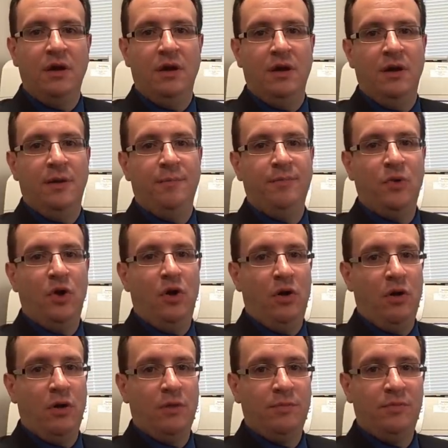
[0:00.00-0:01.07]

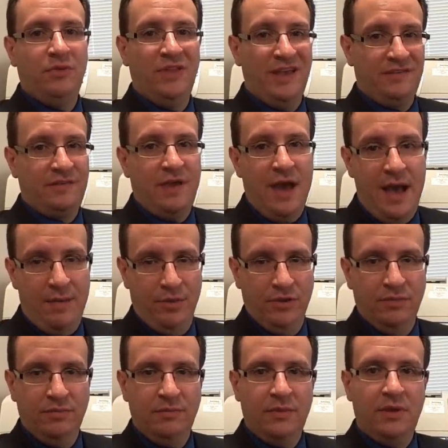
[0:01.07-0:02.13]
are less
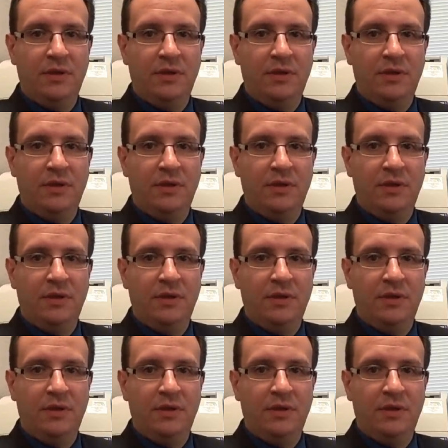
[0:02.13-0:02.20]
common